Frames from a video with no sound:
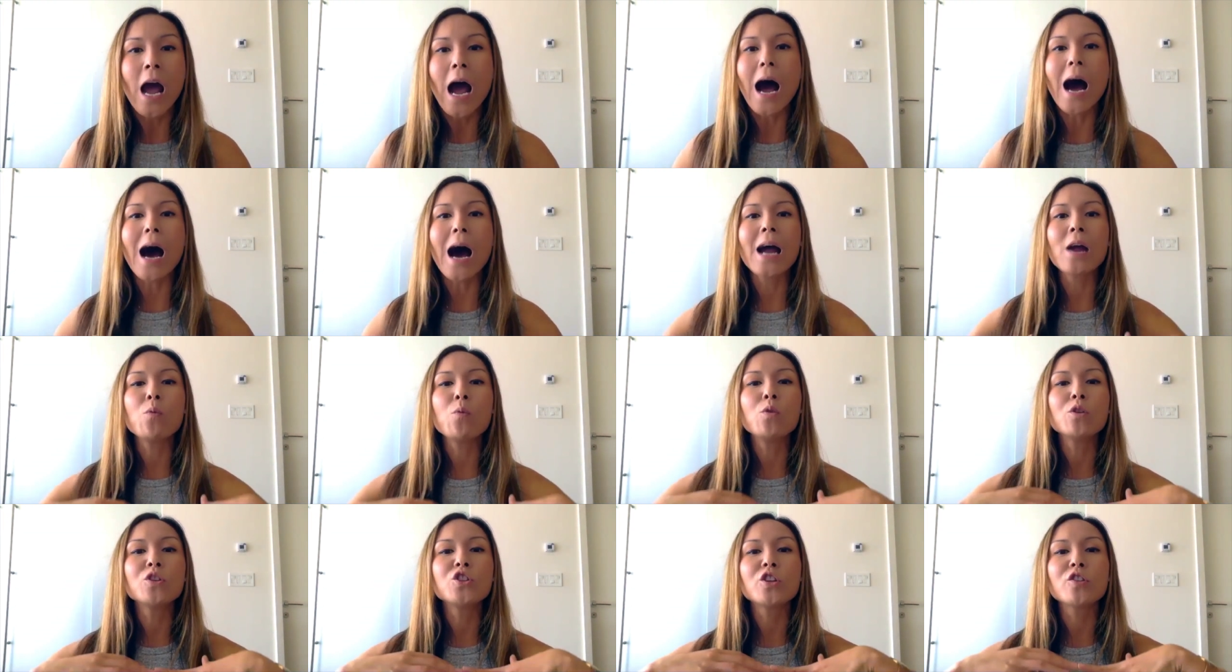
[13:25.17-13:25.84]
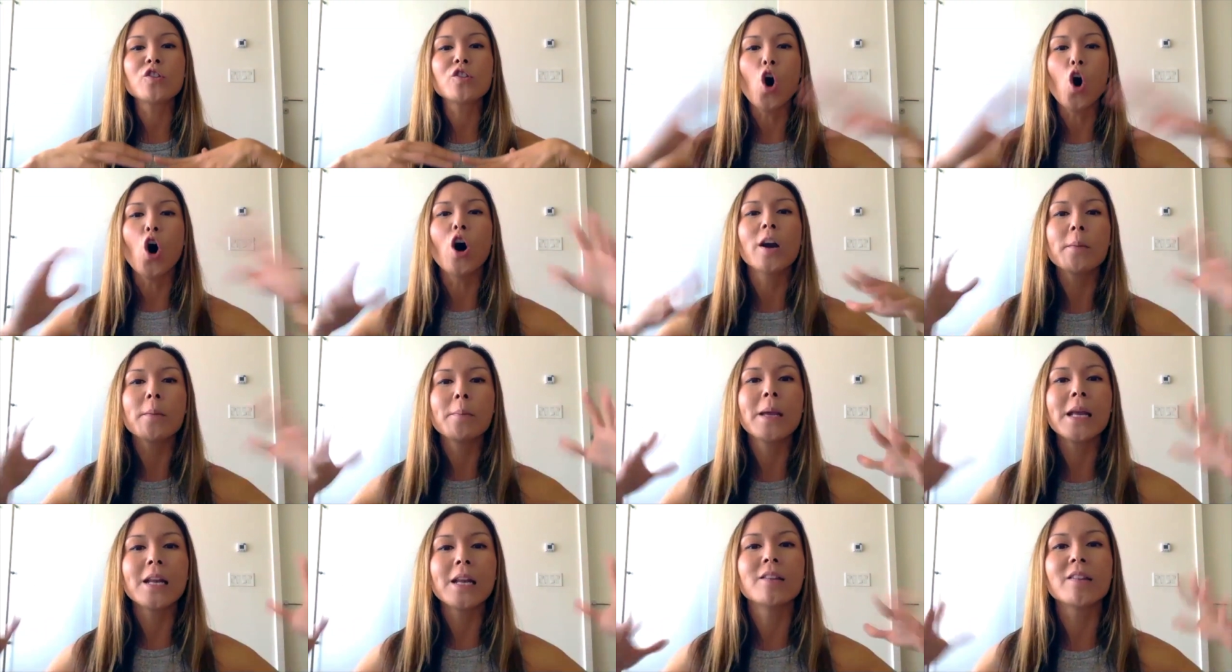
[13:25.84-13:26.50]
I will just
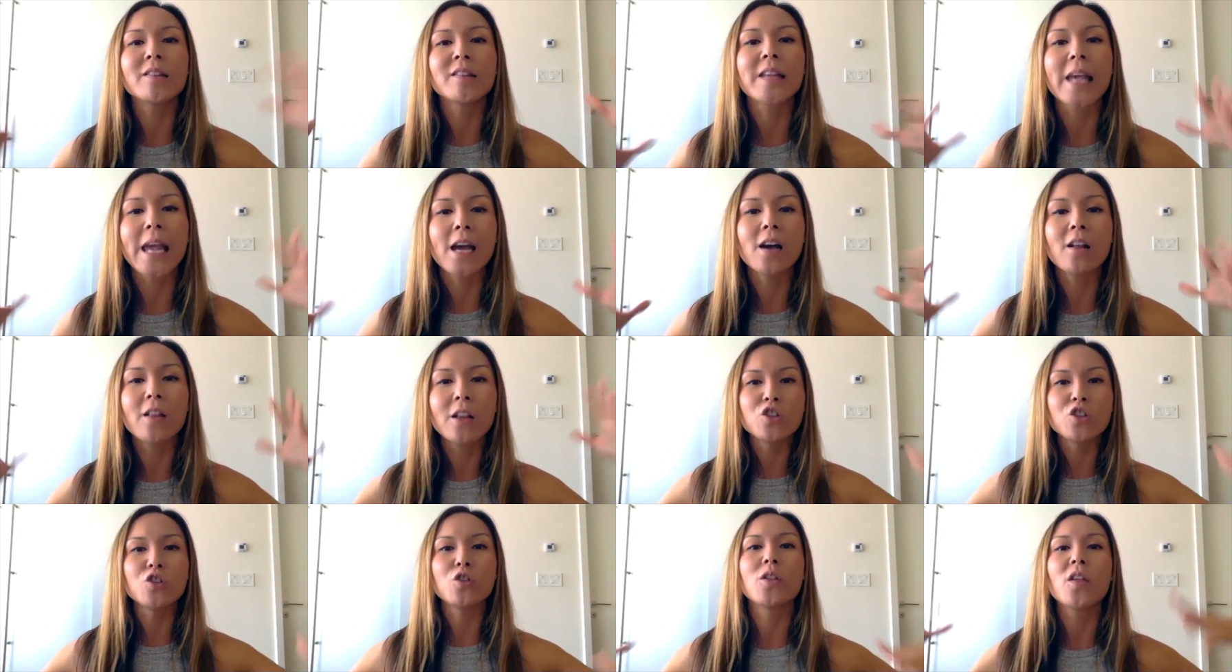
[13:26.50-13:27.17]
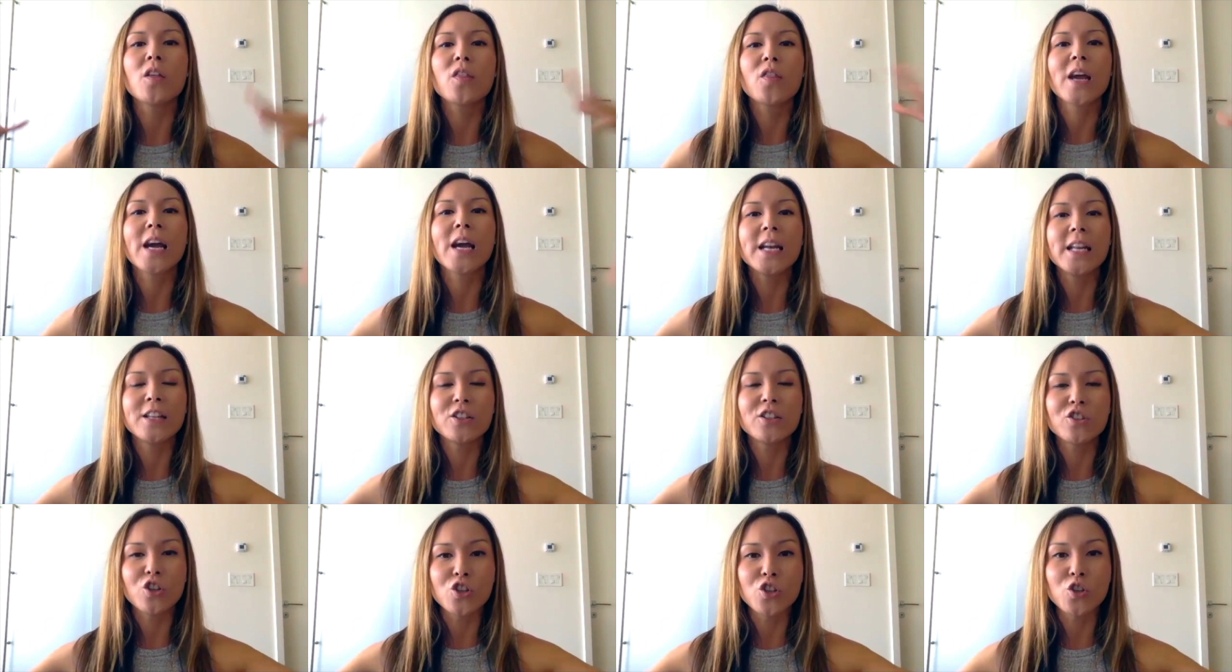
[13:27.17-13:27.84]
automate and scale and do the thing I
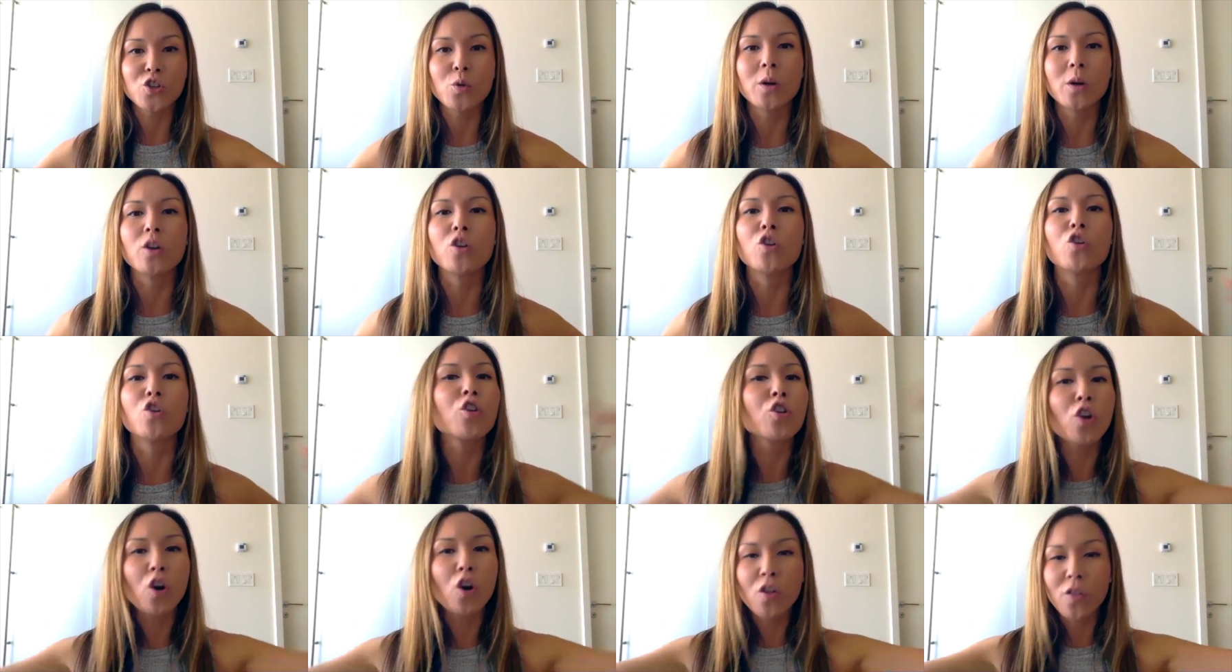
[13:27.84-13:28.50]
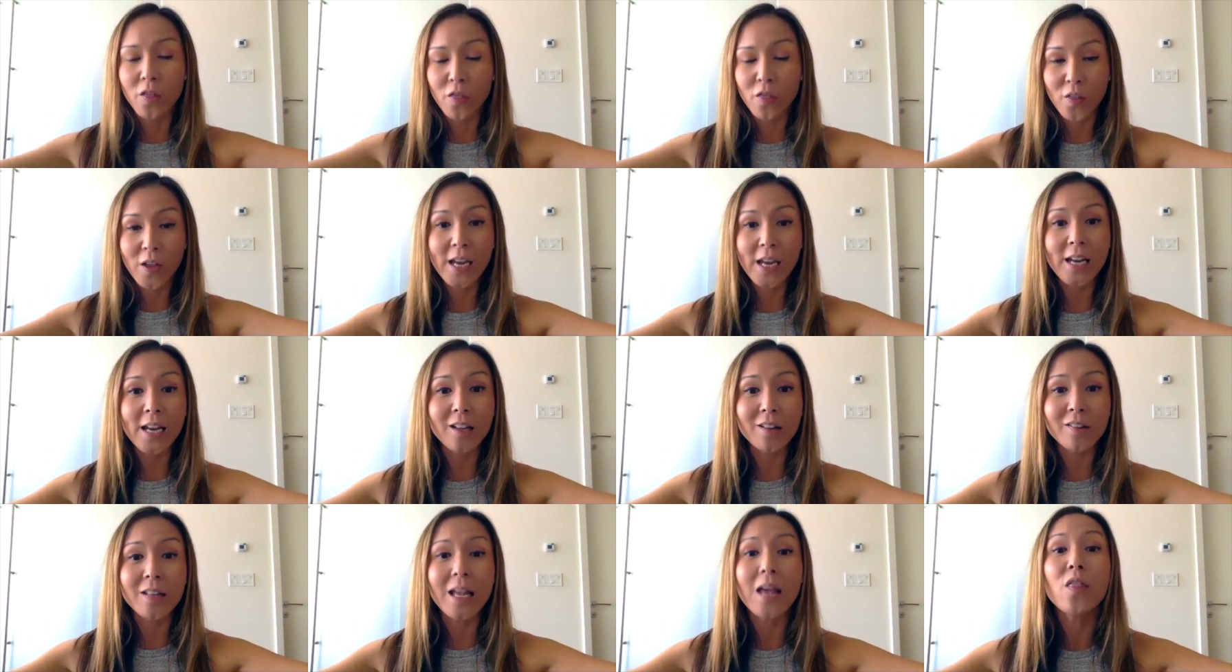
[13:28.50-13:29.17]
need to do and learn all the
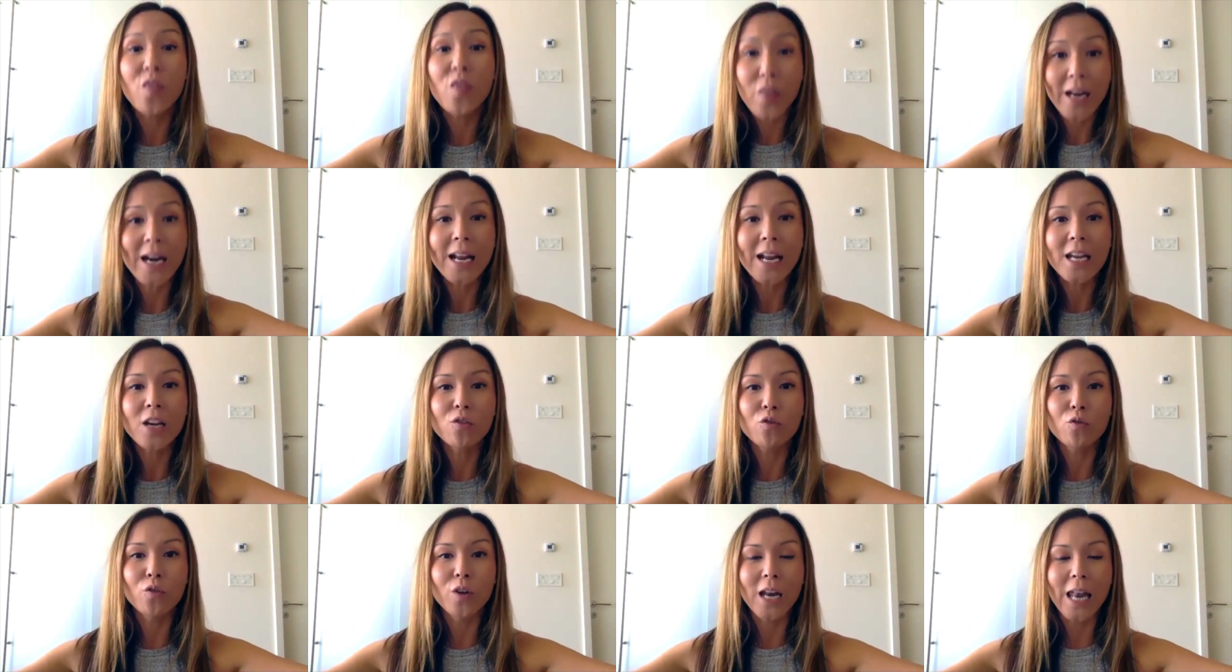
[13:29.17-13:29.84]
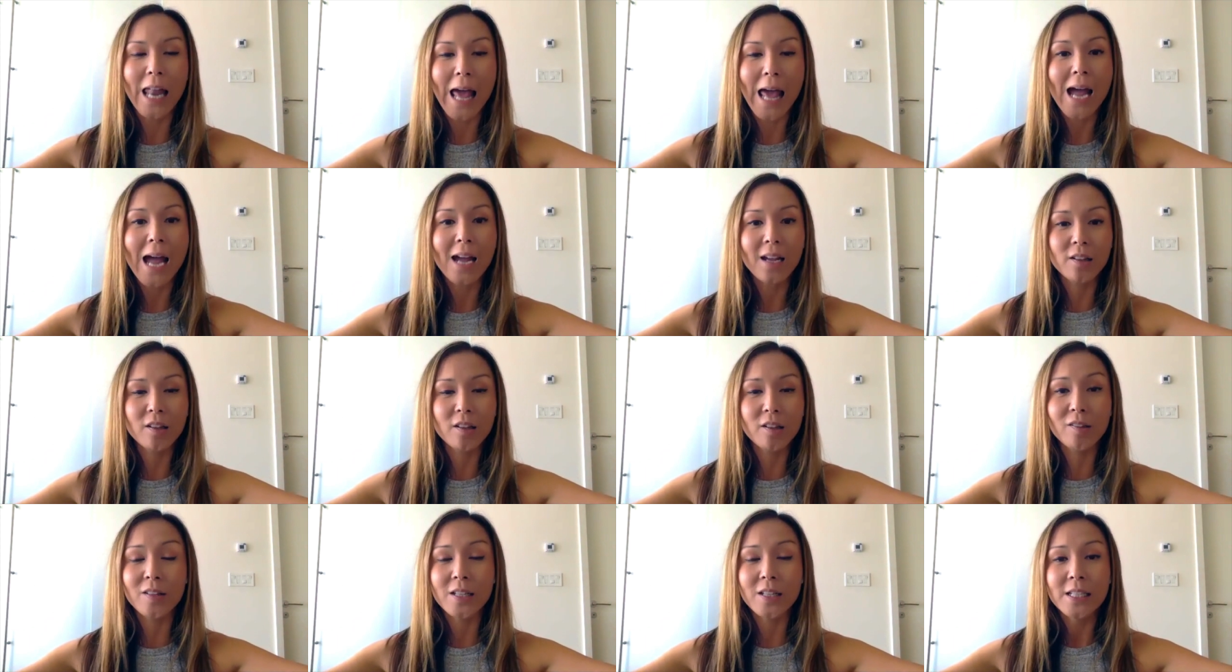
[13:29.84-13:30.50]
things, and then I can
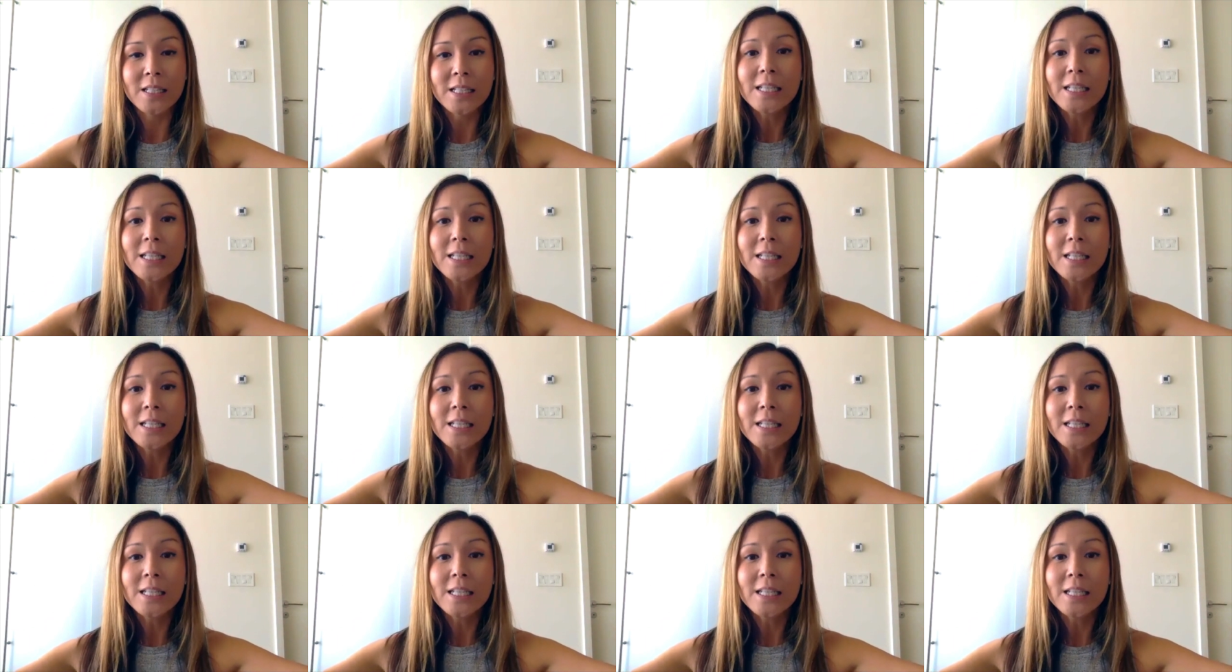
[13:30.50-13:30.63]
relax